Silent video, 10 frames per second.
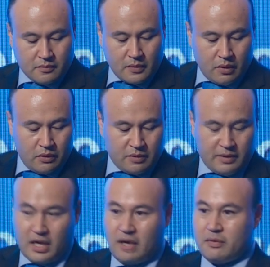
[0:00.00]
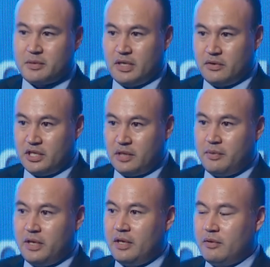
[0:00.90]
which is about 0.5% of
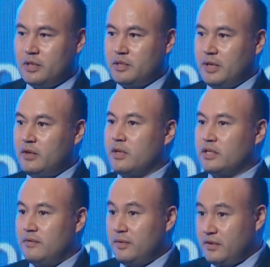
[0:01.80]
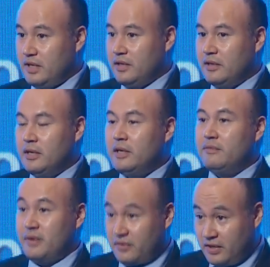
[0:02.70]
GDP, which by
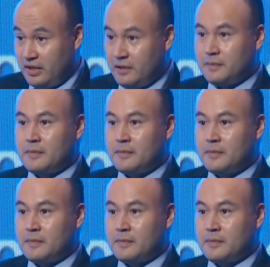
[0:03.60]
2015-50